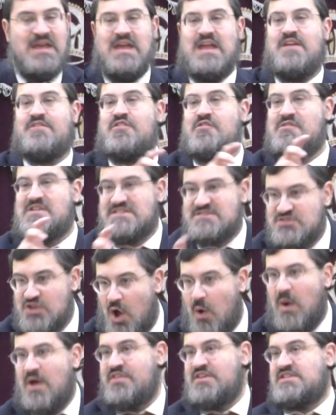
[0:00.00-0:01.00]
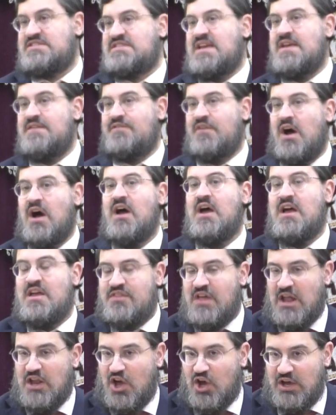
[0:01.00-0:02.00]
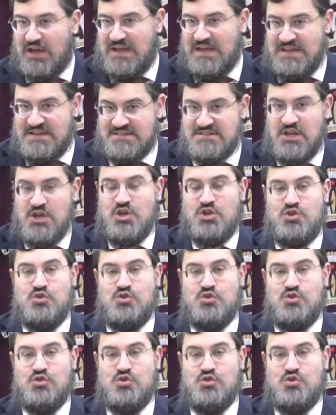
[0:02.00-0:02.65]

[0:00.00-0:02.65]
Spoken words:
If there is no other sefer, the halacha is